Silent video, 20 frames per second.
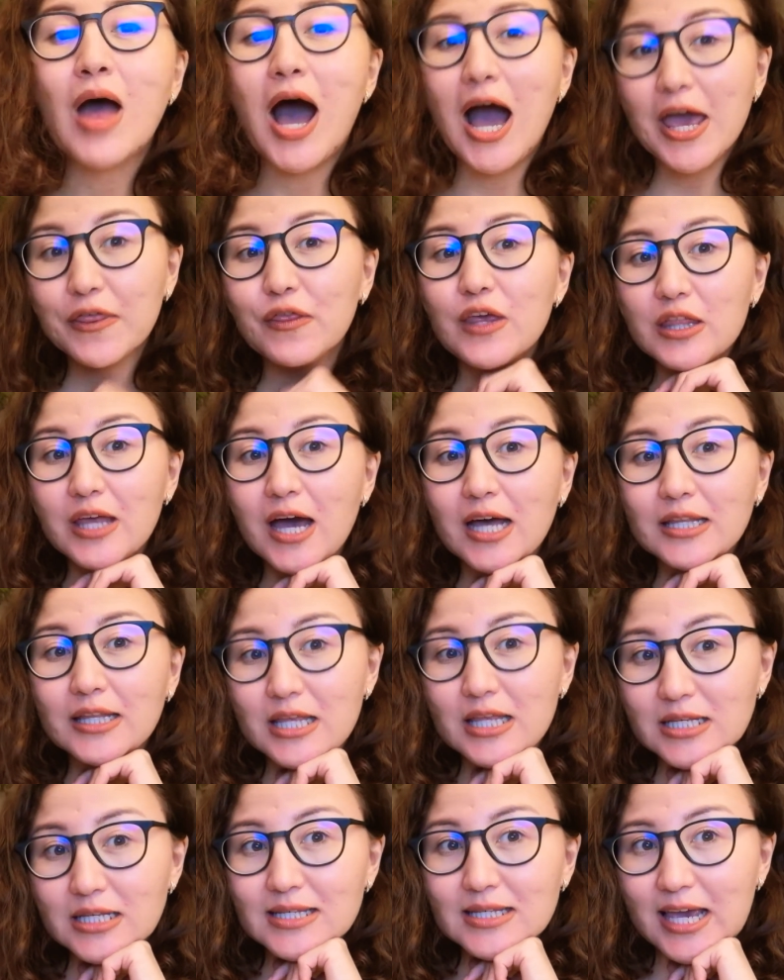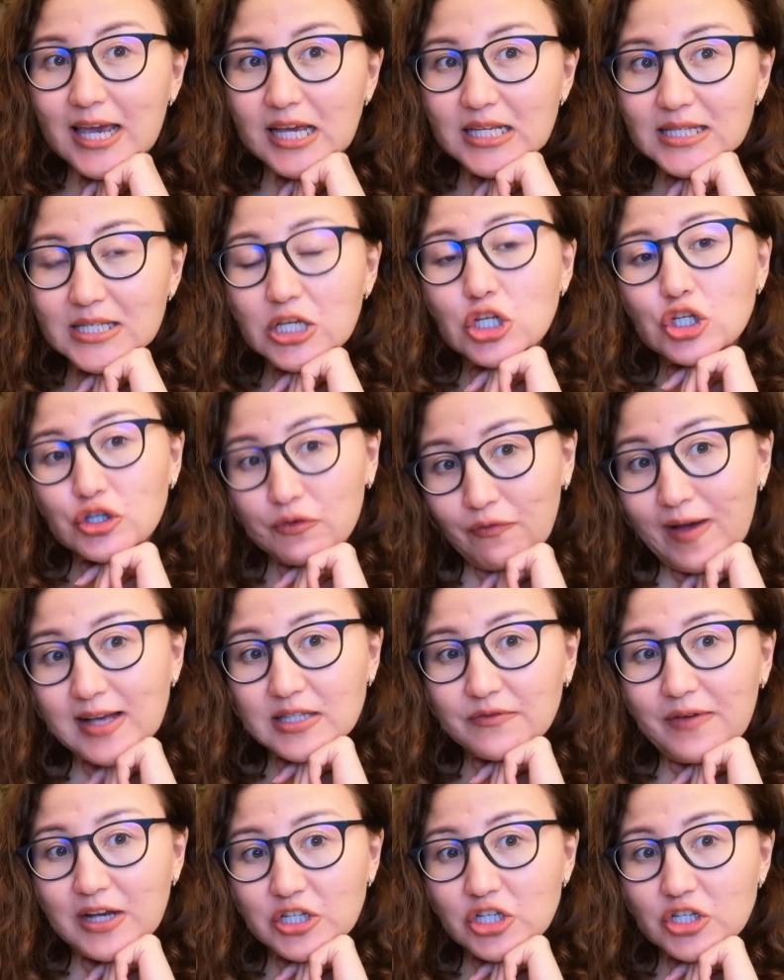I think that in this case,
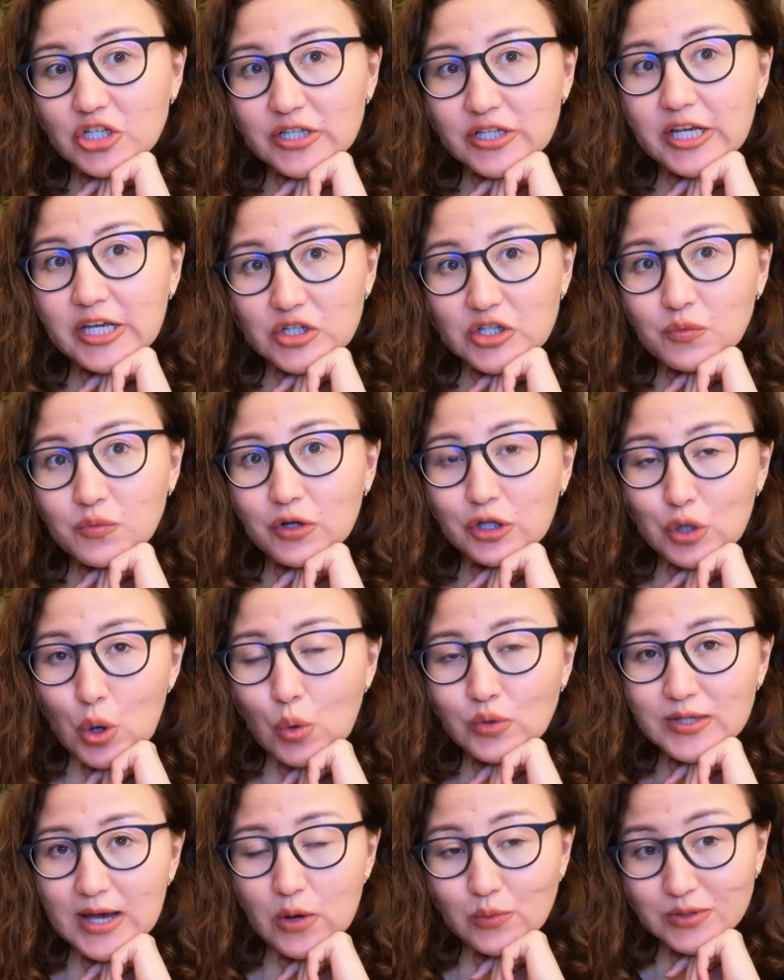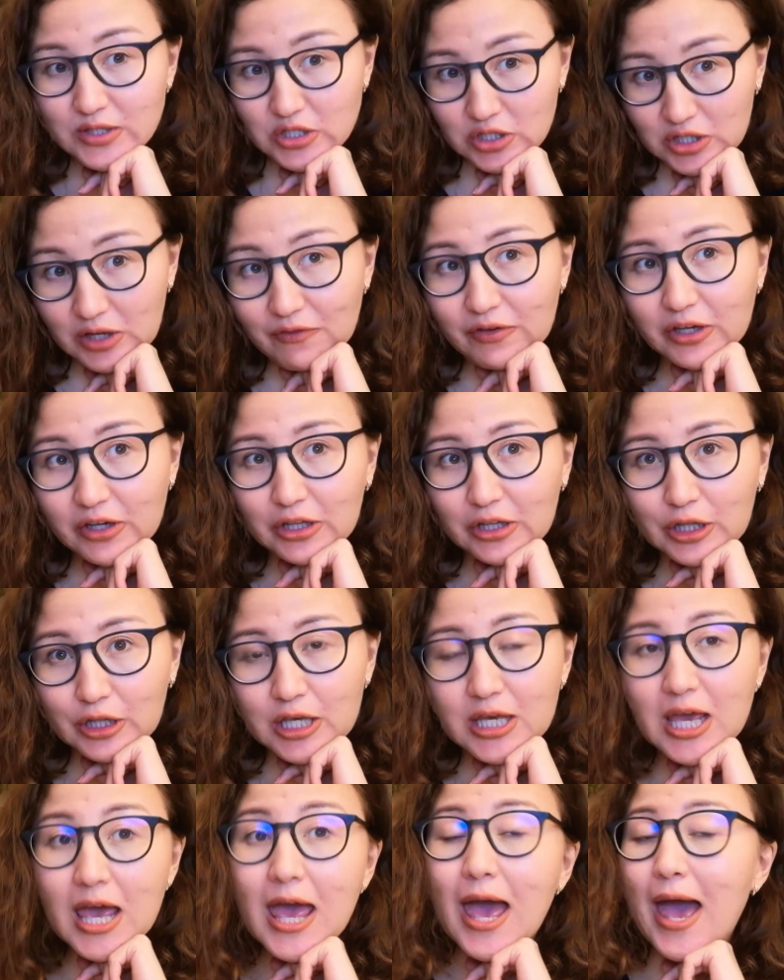fast fashion sales will go down
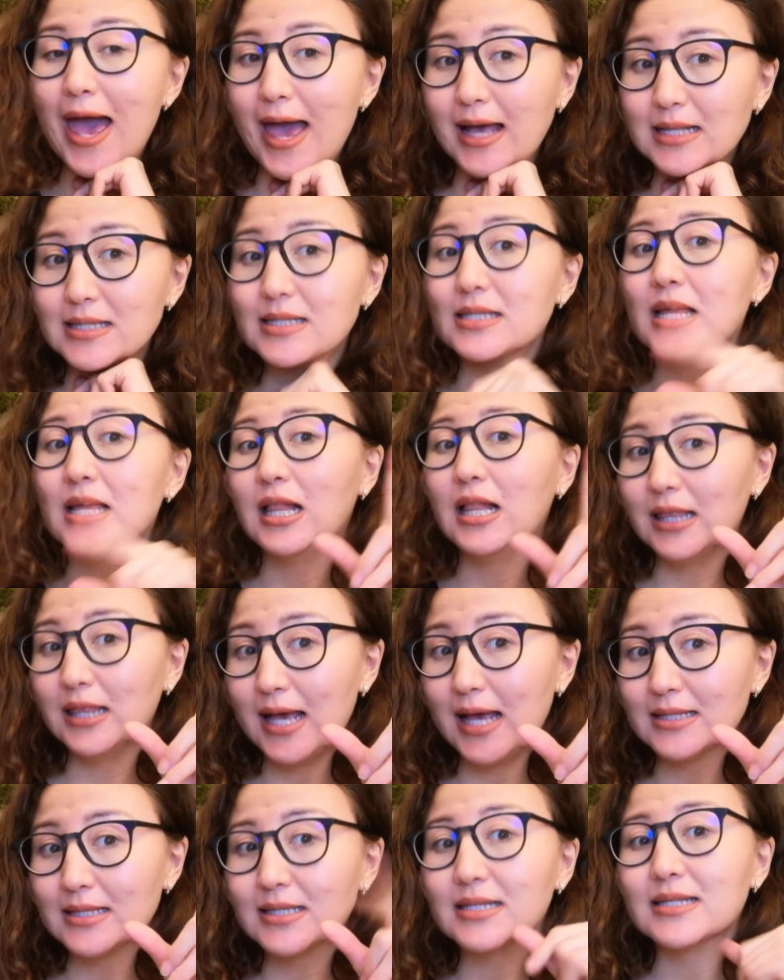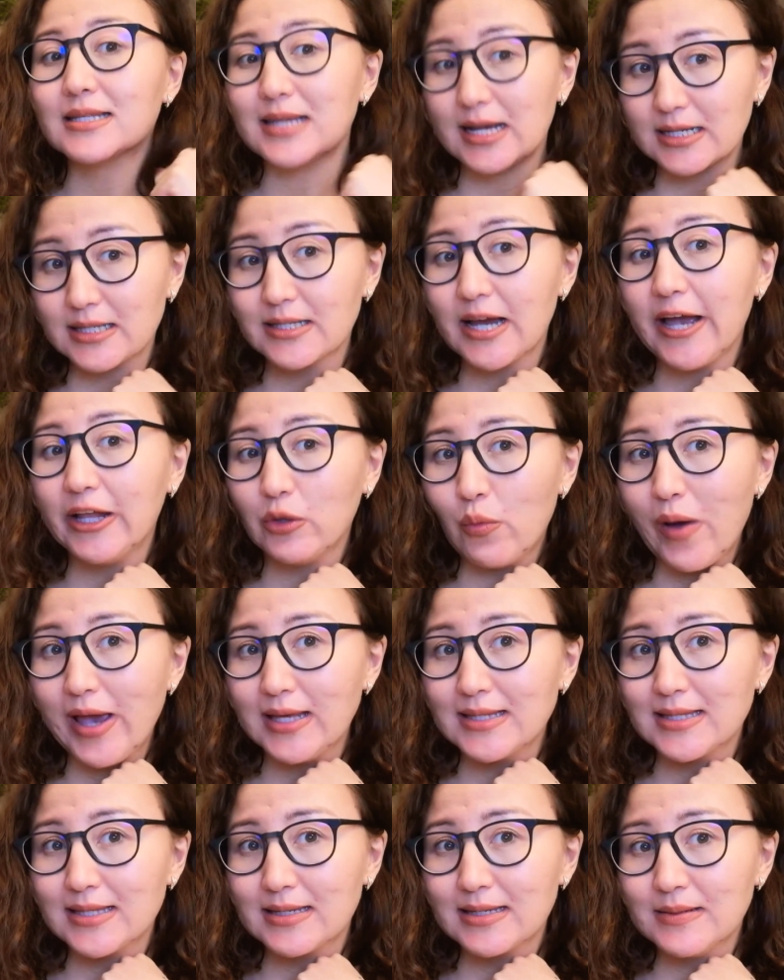significantly, hence less textile
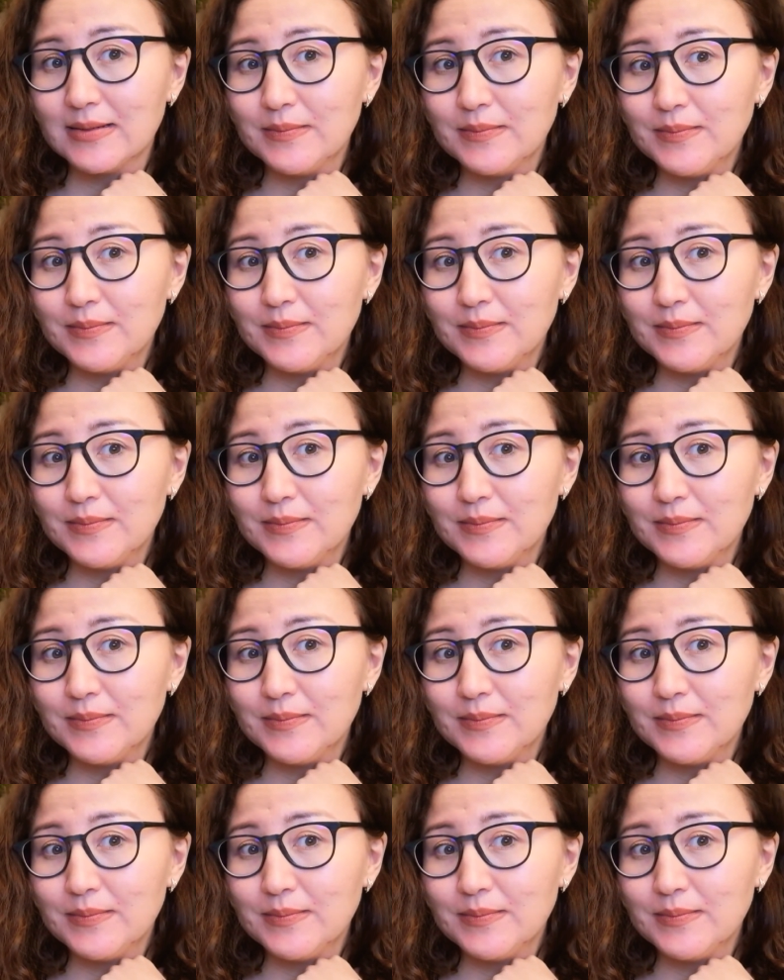waste.